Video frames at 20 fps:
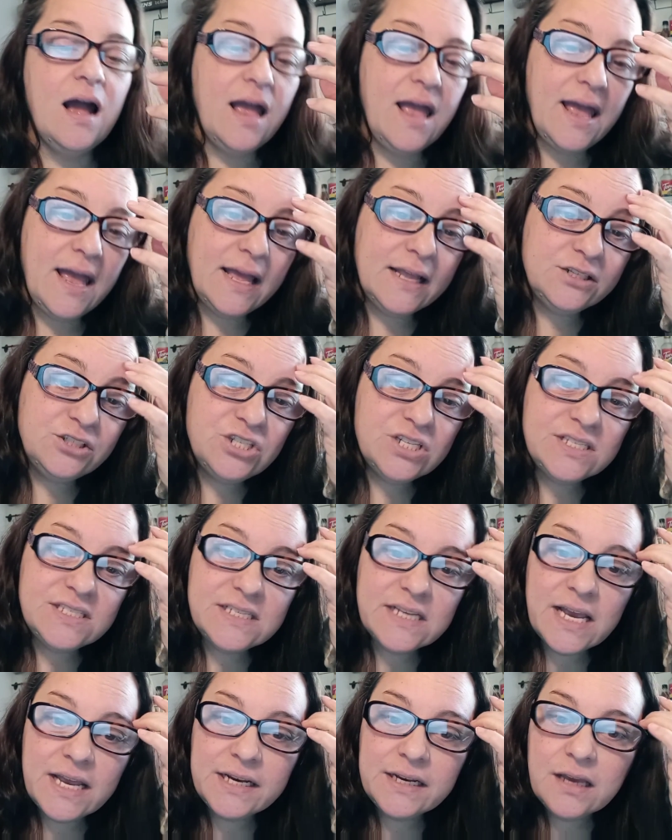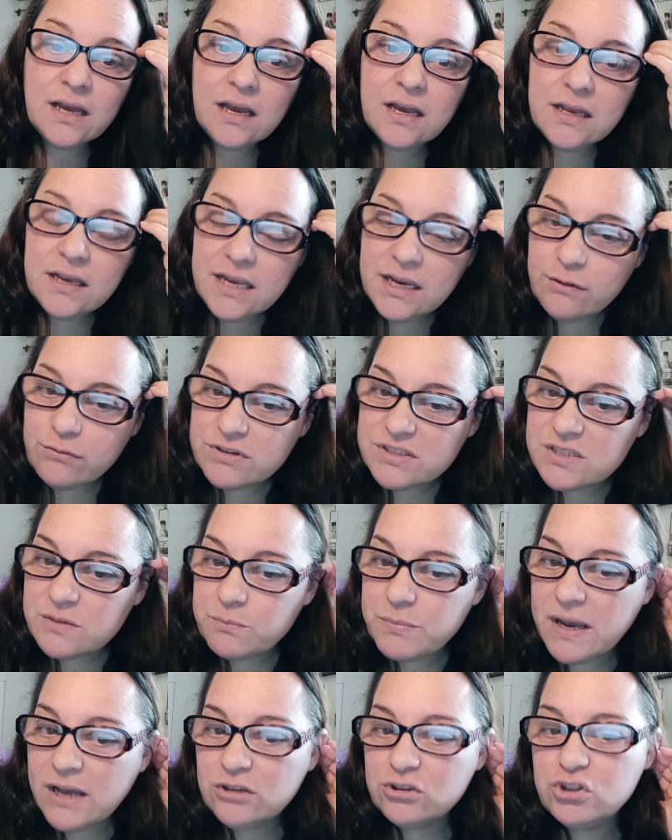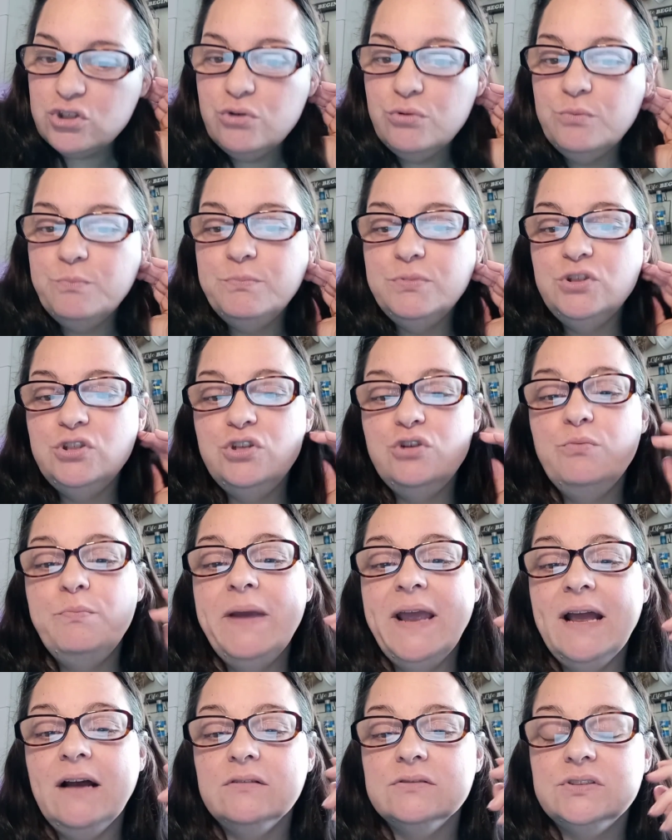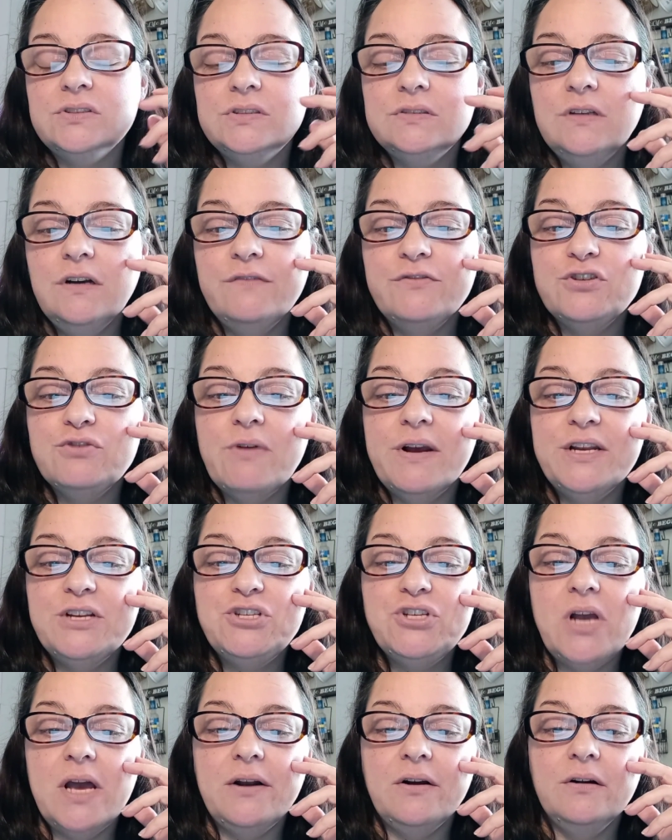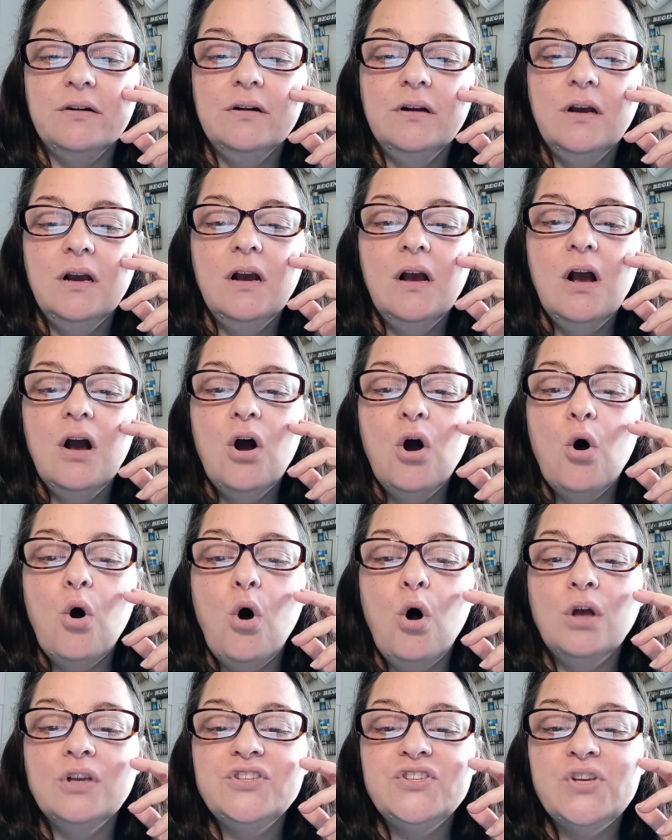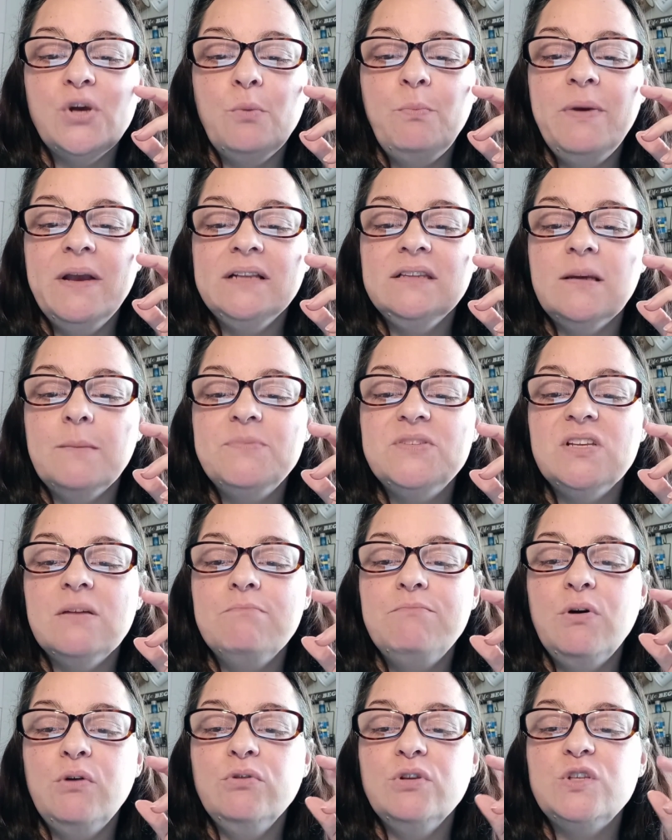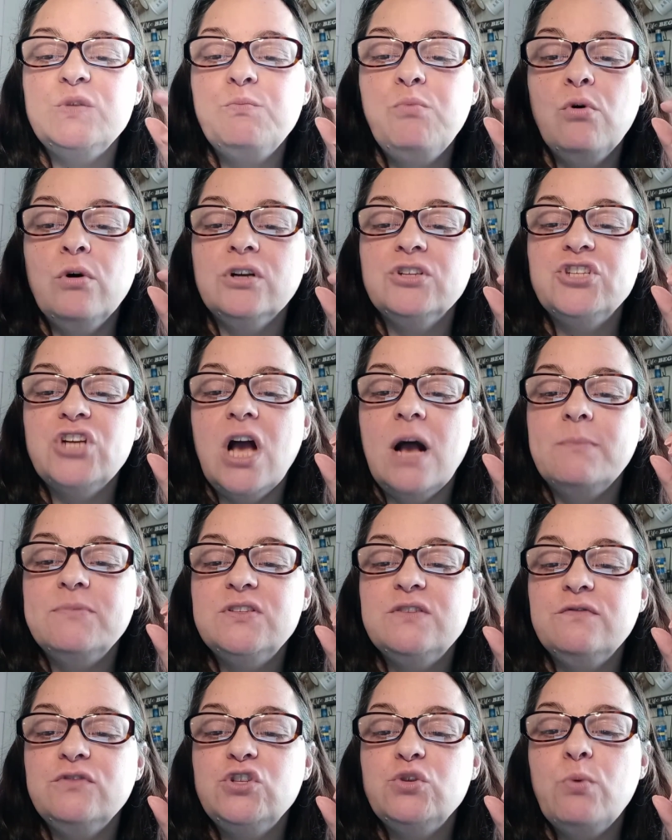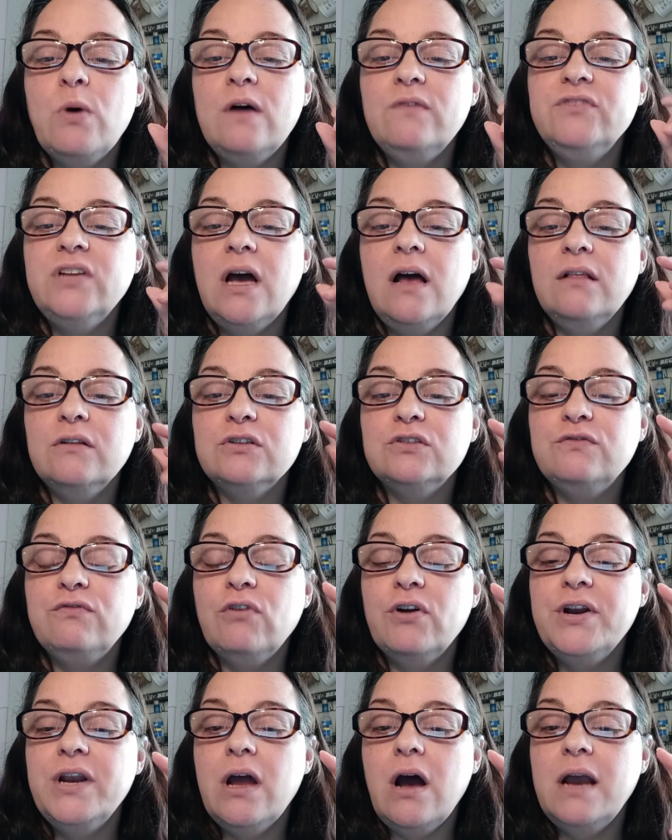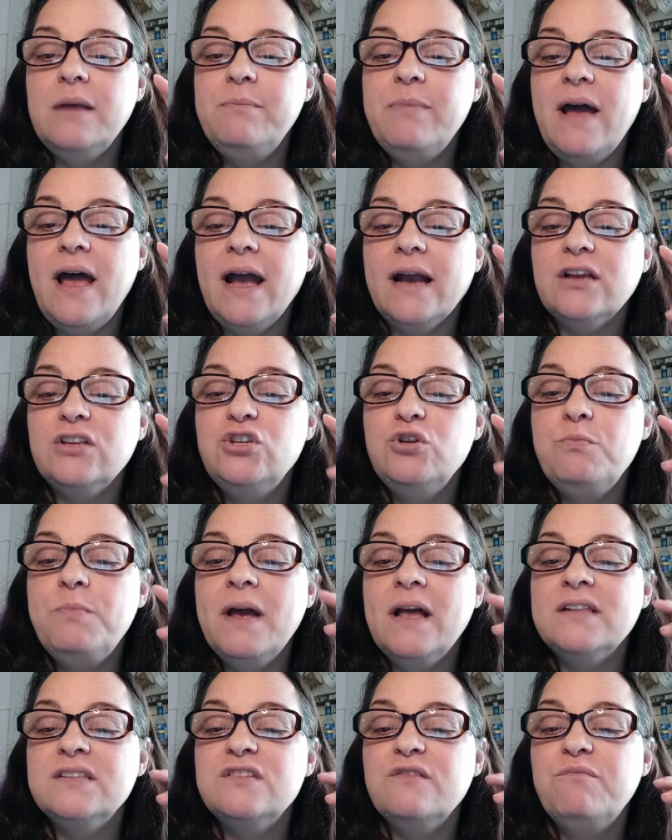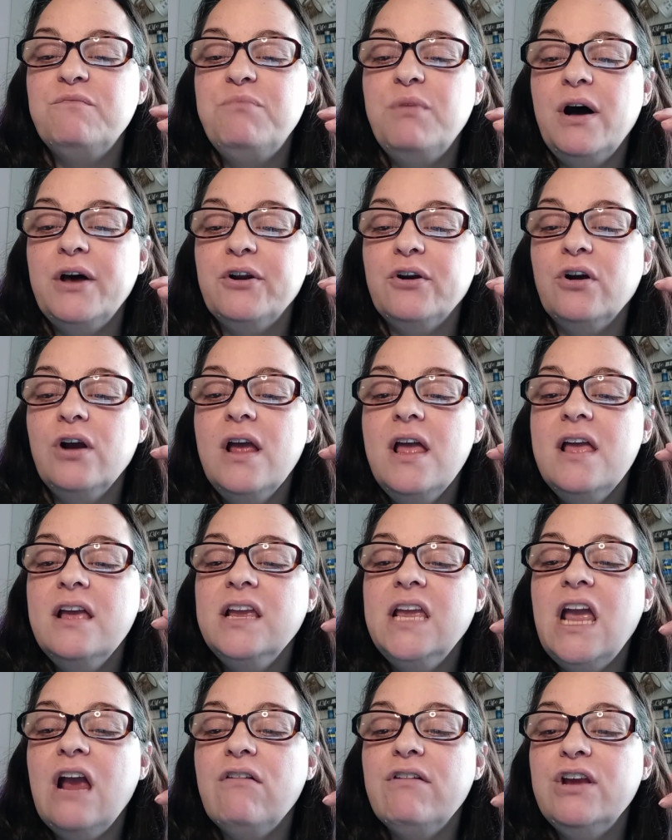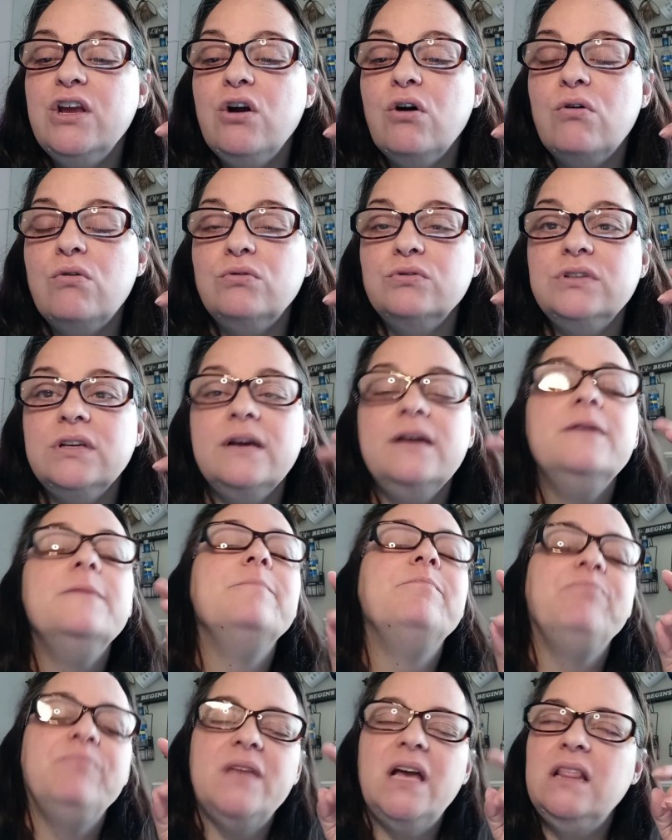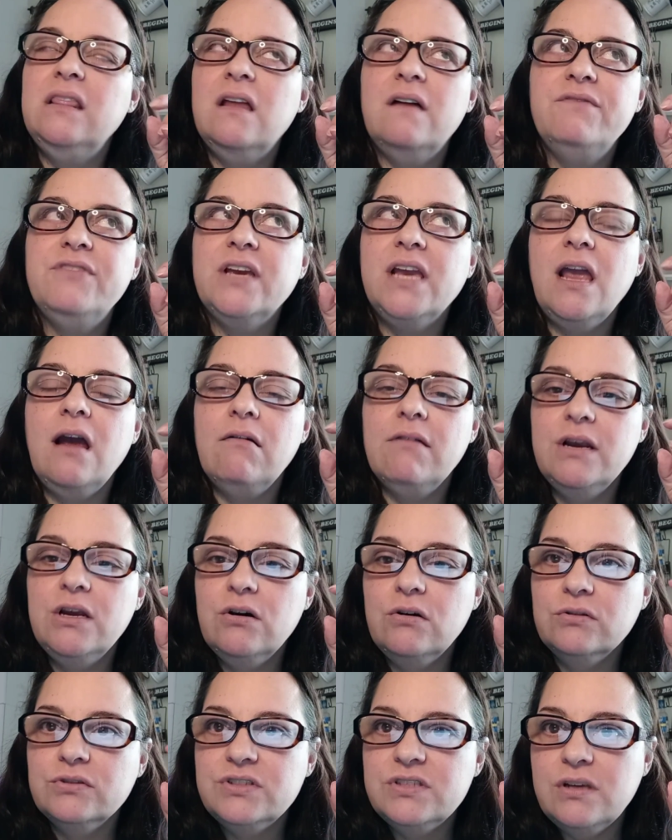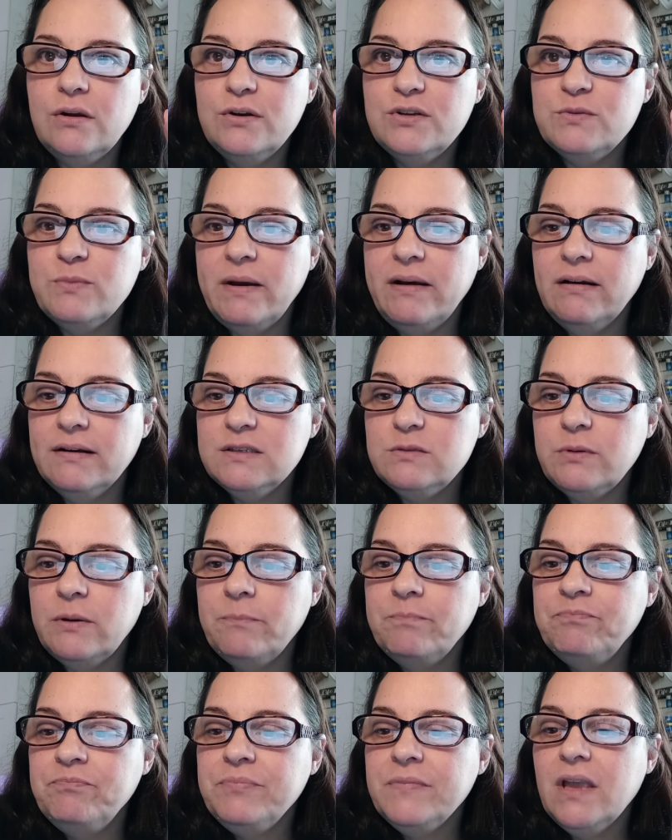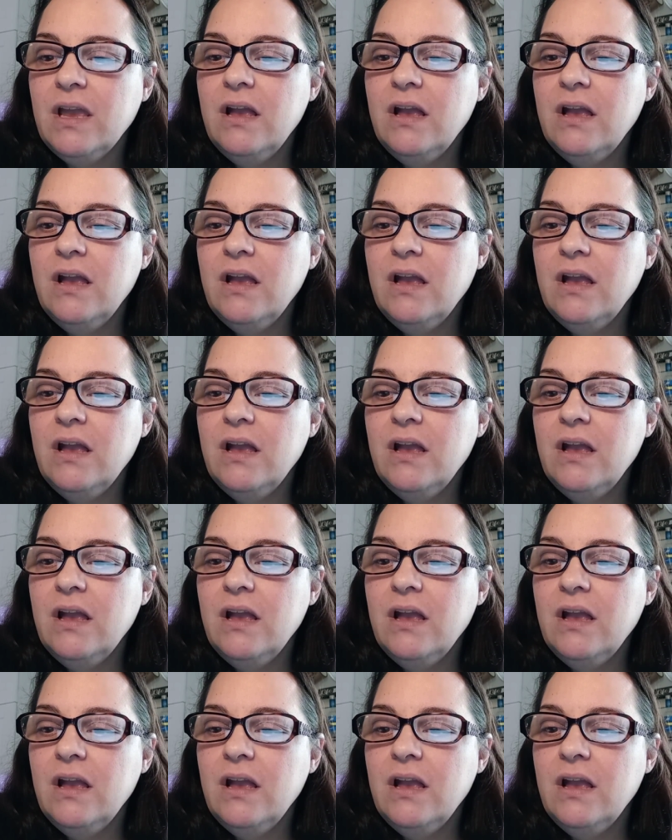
And she said it was about 2 pounds of shredded cheddar. Also picked up some boneless pork chops, $12 for a 9-pack, 2 pounds of butter, Kerrygold. I love the Kerrygold, so does my husband.